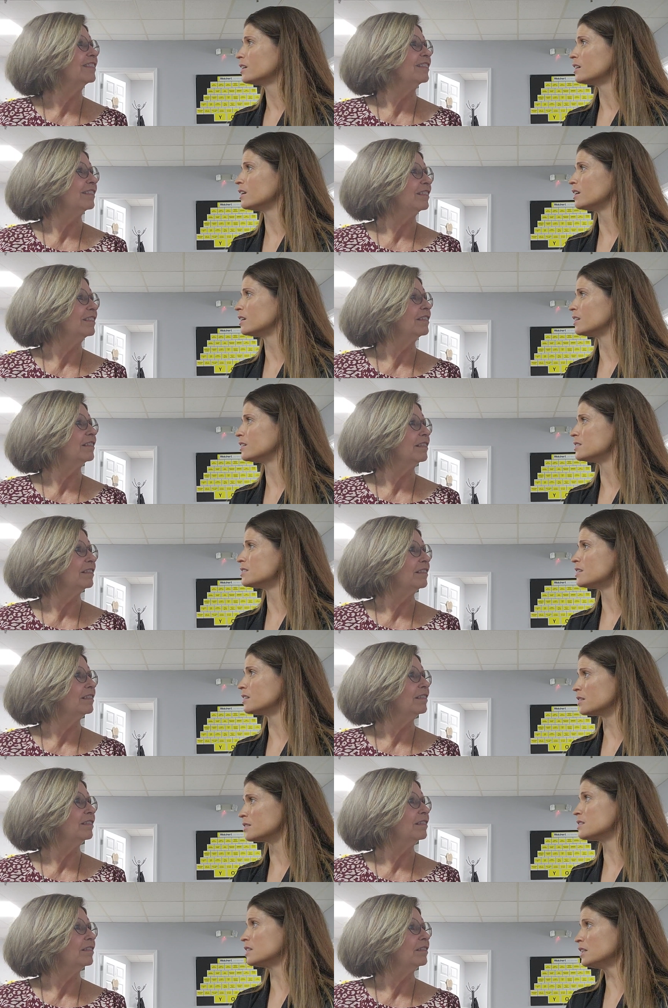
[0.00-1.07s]
Speaker 1: uh,
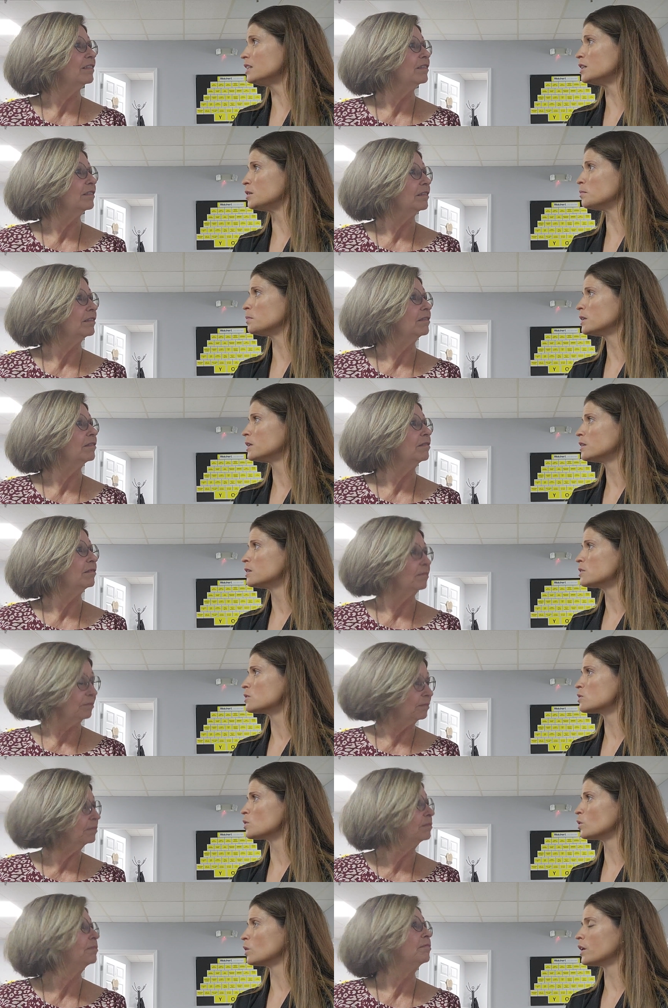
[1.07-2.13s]
a team
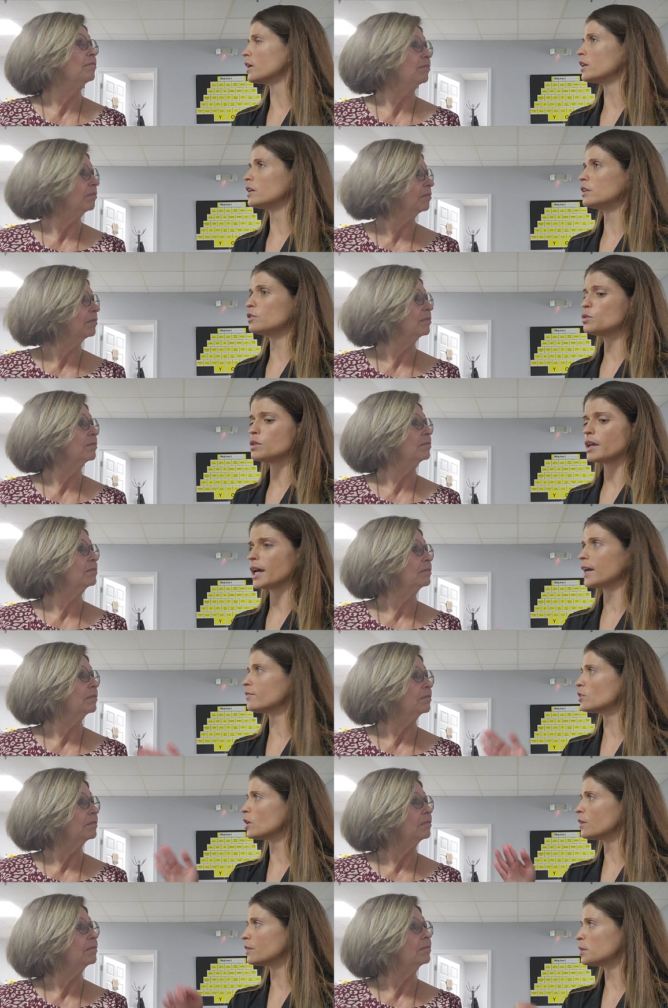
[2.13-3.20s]
so are do they have
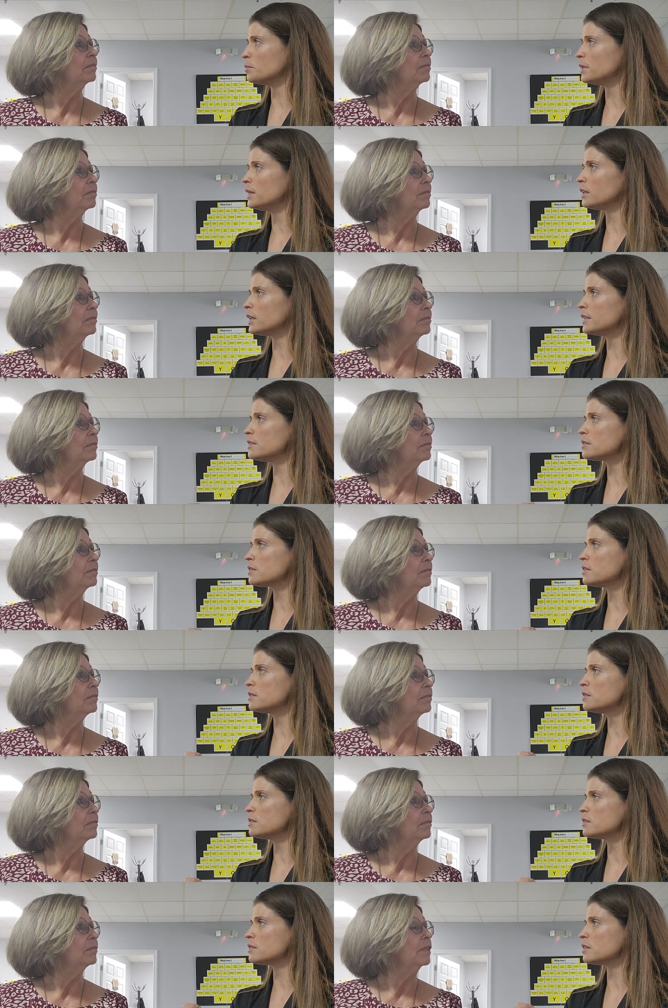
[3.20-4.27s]
to already be
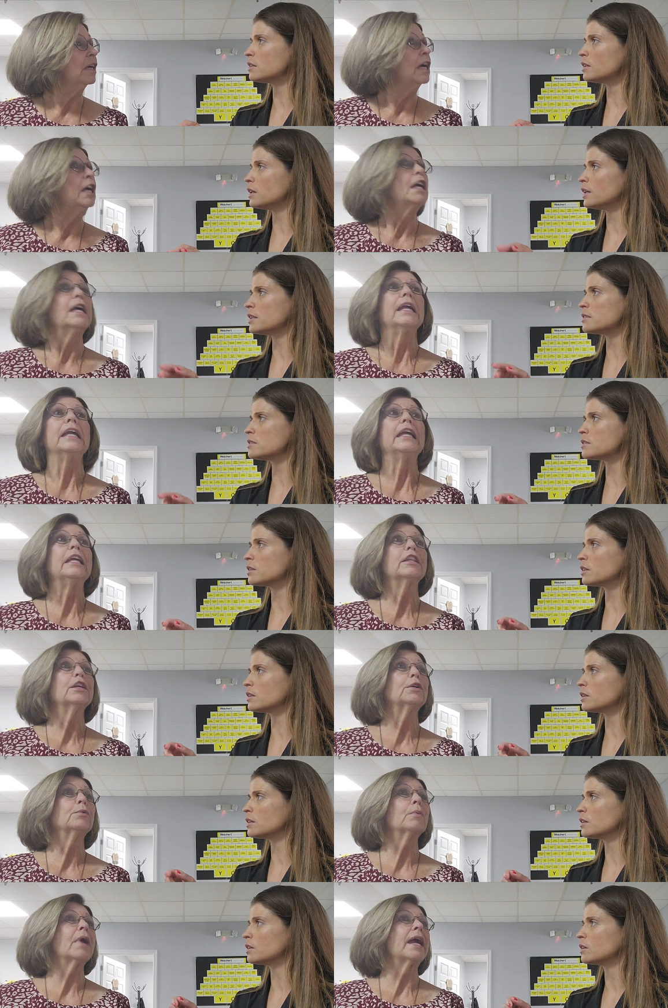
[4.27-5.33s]
licensed
Speaker 2: as
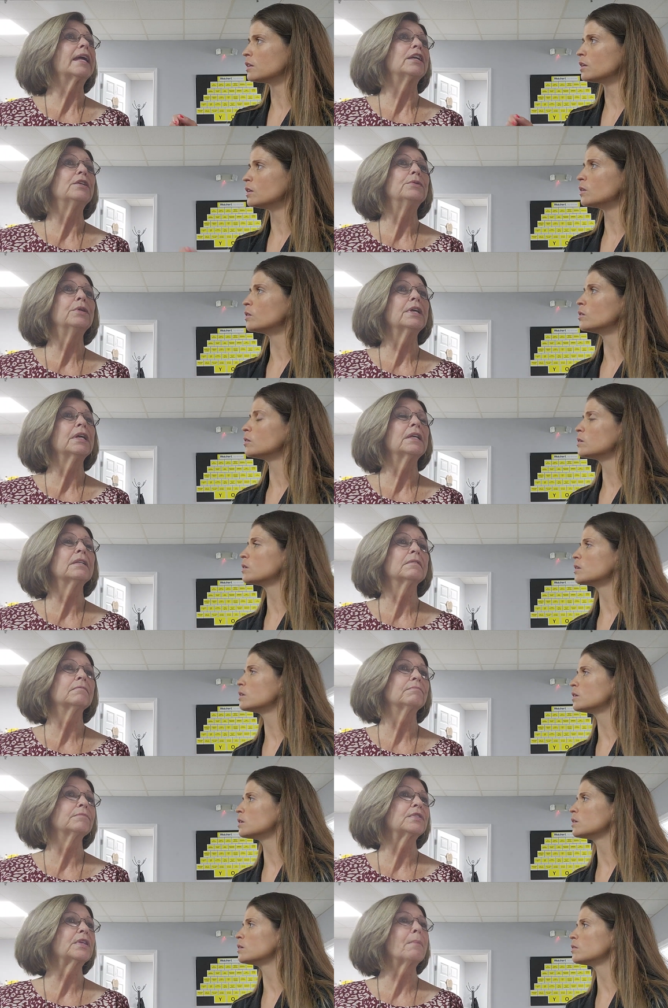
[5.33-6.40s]
Either way, you
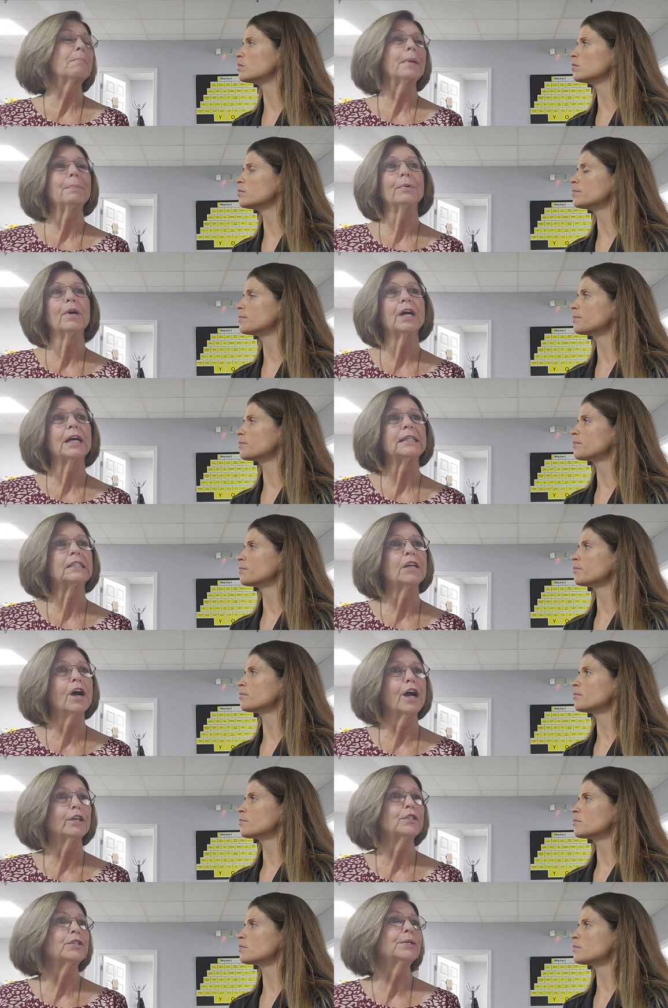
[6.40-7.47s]
can some people I
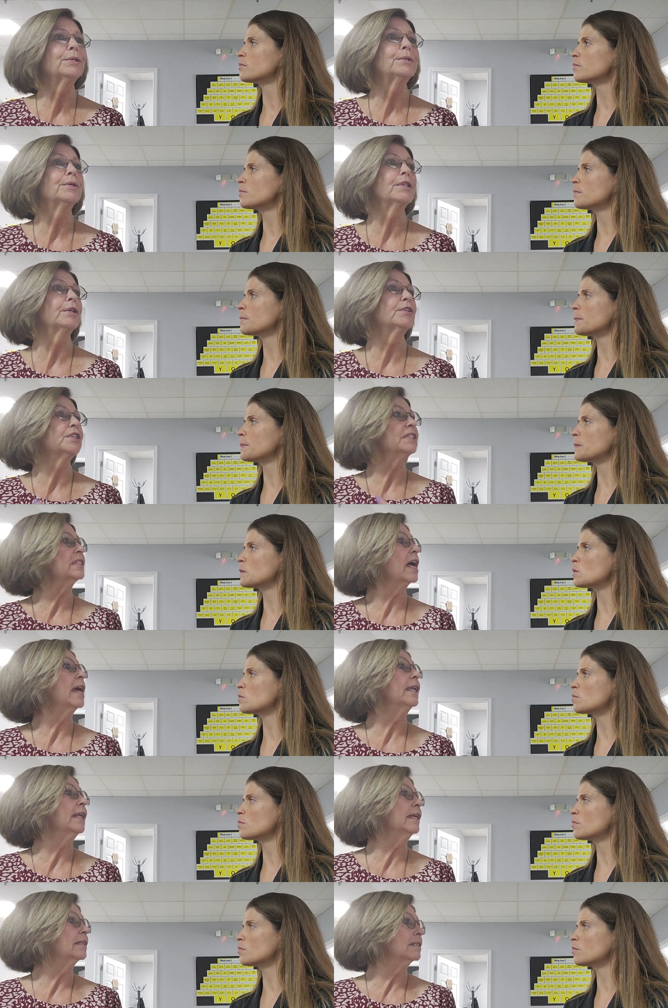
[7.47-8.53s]
talk to, they're
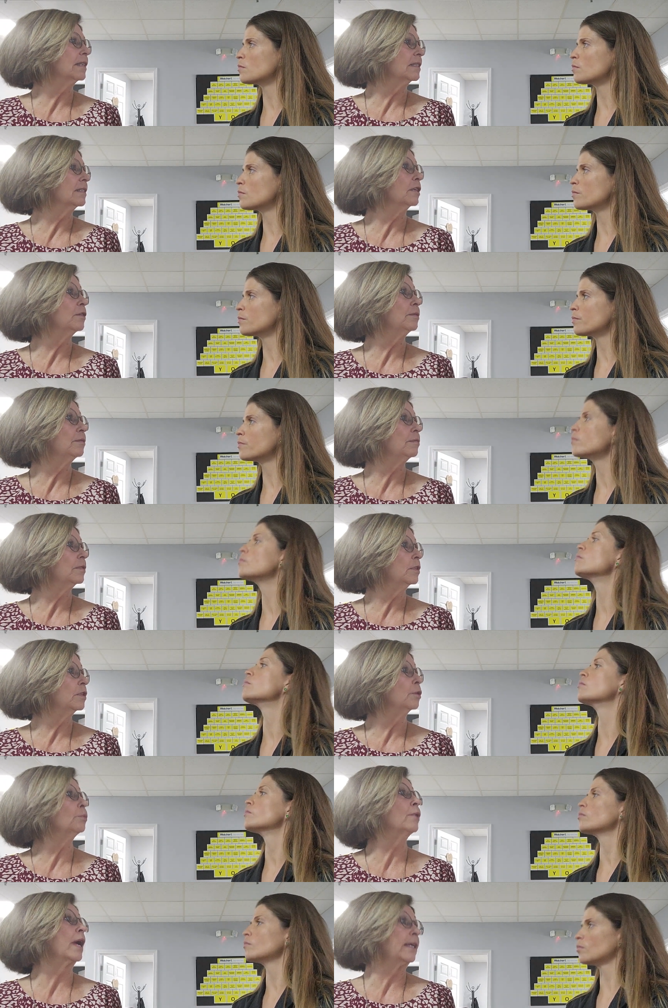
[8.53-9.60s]
deciding is this a
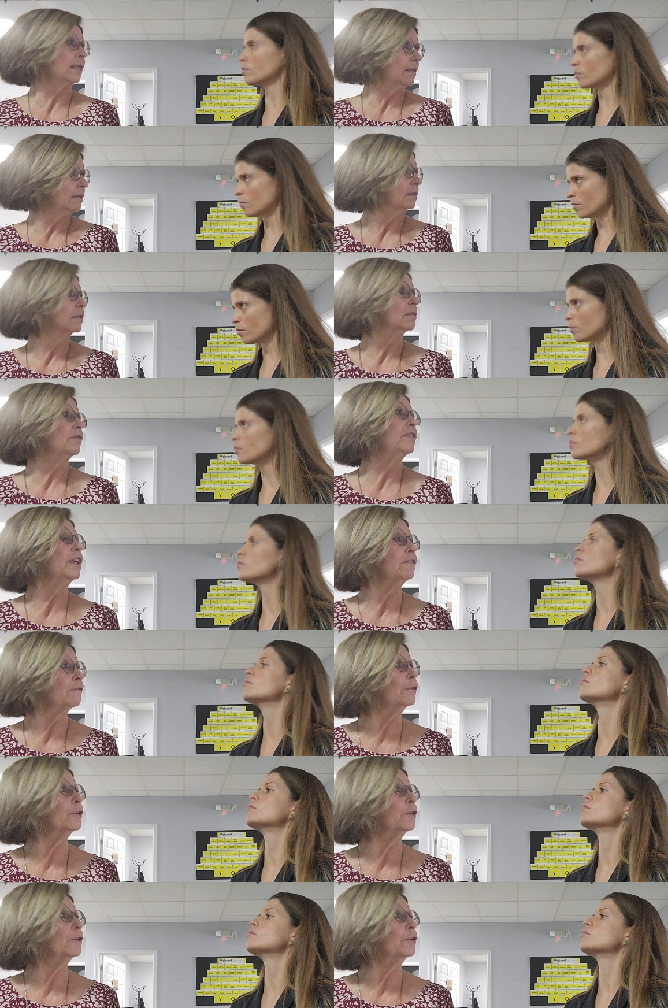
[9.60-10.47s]
the right fit